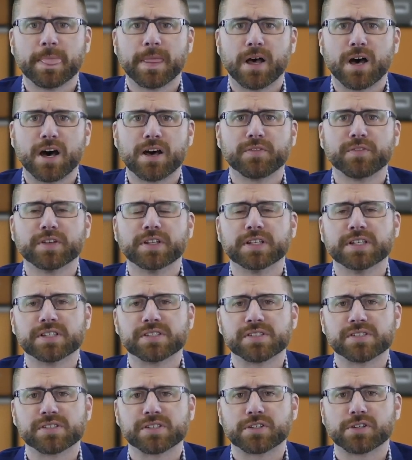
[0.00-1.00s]
Often
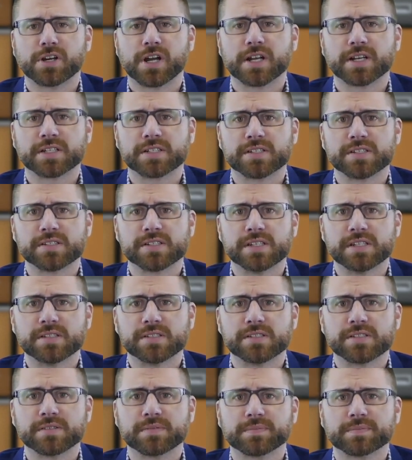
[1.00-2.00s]
this is a chronic
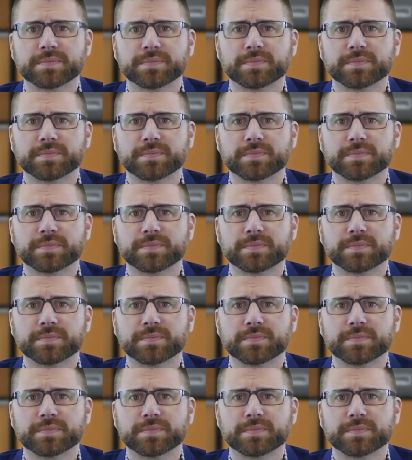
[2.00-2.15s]
disease.